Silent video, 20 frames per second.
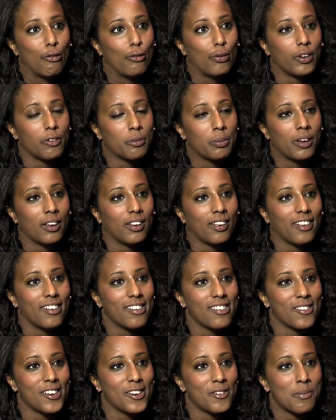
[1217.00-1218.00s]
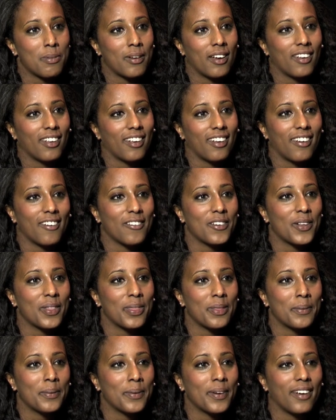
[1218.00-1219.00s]
for everybody else, everybody
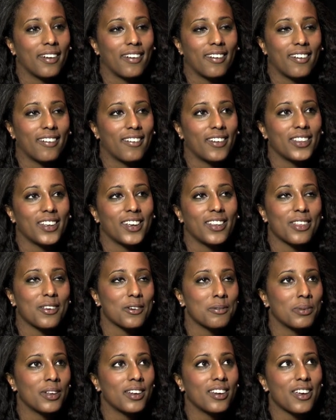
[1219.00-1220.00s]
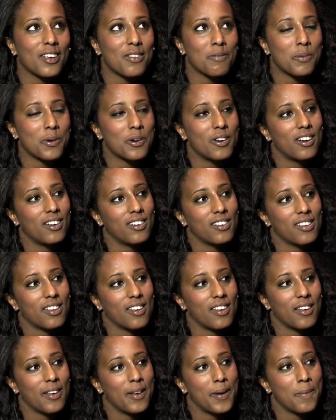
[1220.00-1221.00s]
around the Ethiopian diasporas.
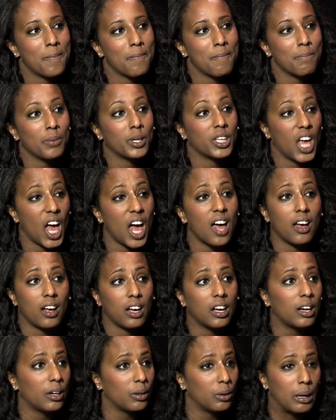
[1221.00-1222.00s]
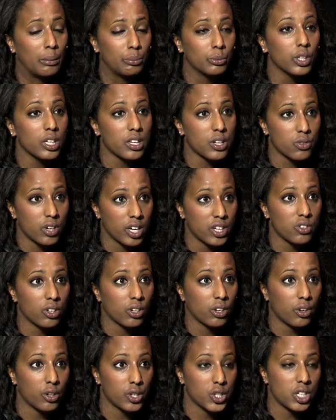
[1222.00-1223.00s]
But yeah, I'm really trying to
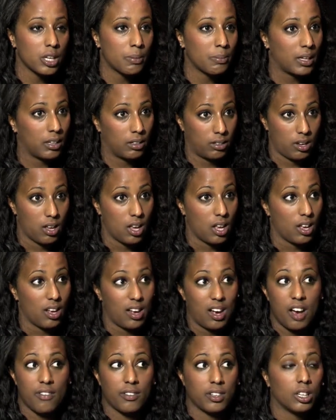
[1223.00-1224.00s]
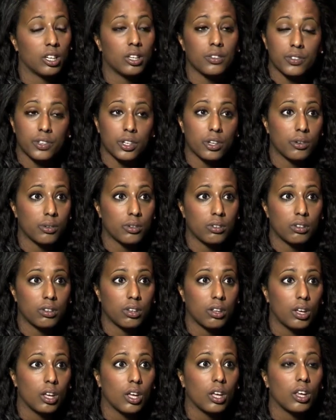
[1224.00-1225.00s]
encourage them, and I have a lot of
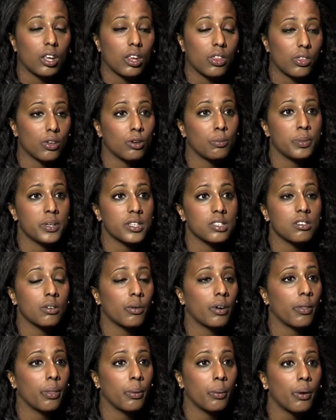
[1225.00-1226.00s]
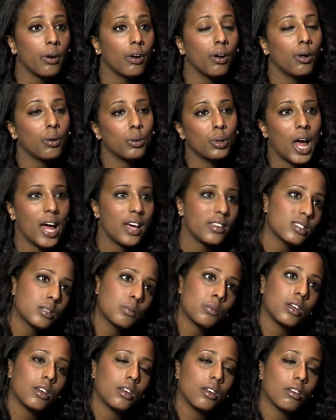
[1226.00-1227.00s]
curious Ethiopians around the world who ask
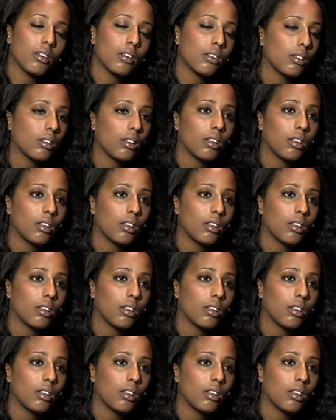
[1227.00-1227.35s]
me